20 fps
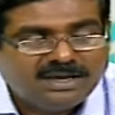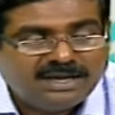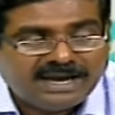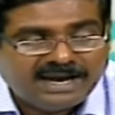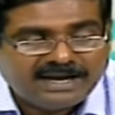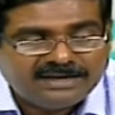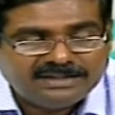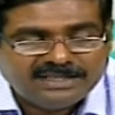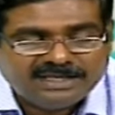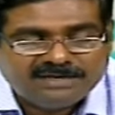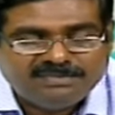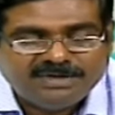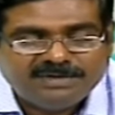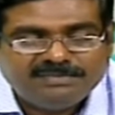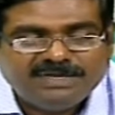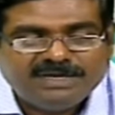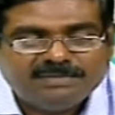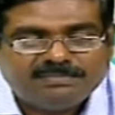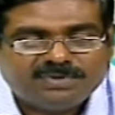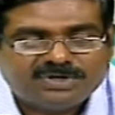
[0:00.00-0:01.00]
And there may
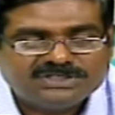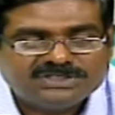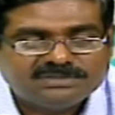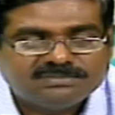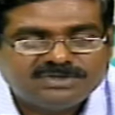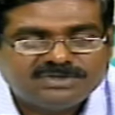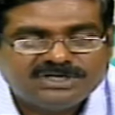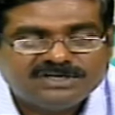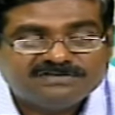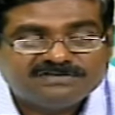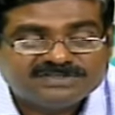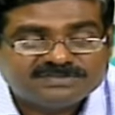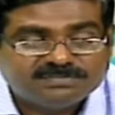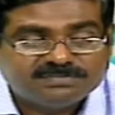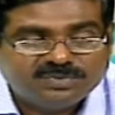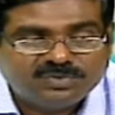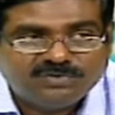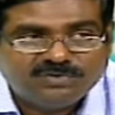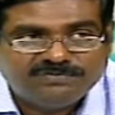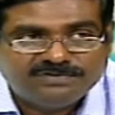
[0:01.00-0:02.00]
be a possibility of
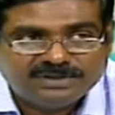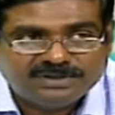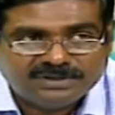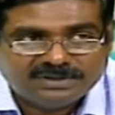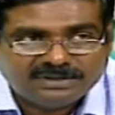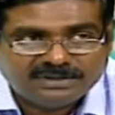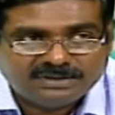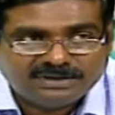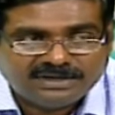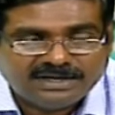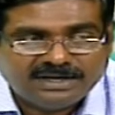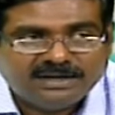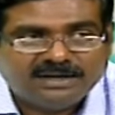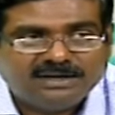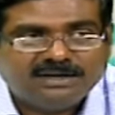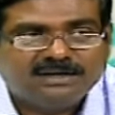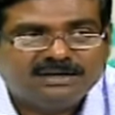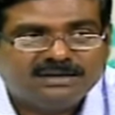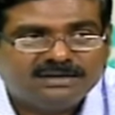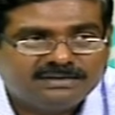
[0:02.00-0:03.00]
spoofed
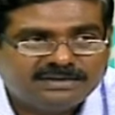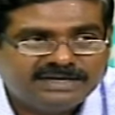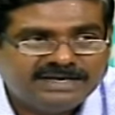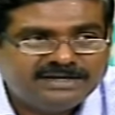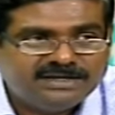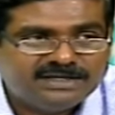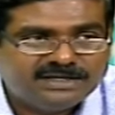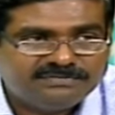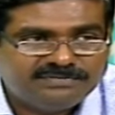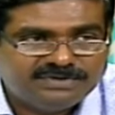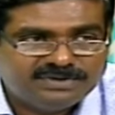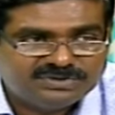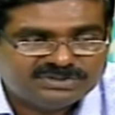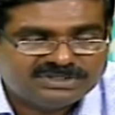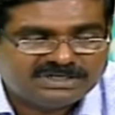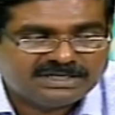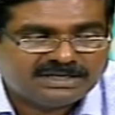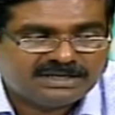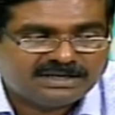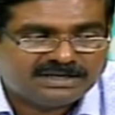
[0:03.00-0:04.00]
interviews
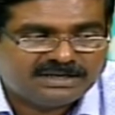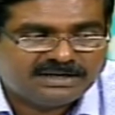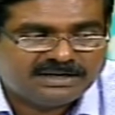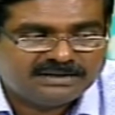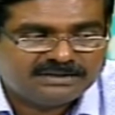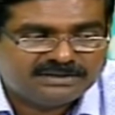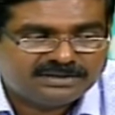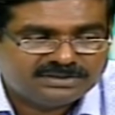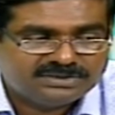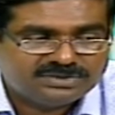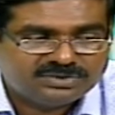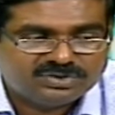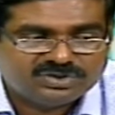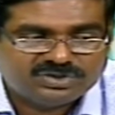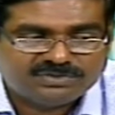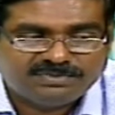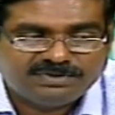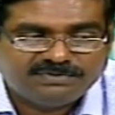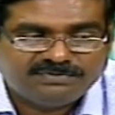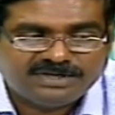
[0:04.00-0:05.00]
that are conducted, so you
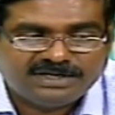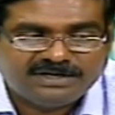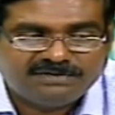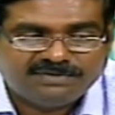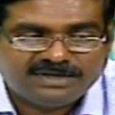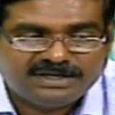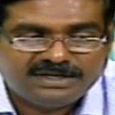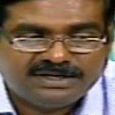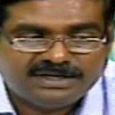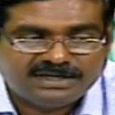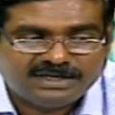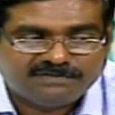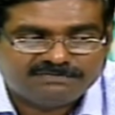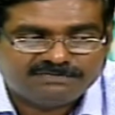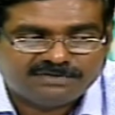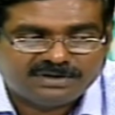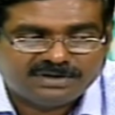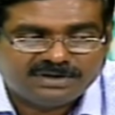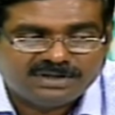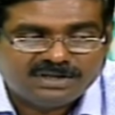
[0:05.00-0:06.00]
should be very, very
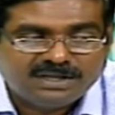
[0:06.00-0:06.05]
careful.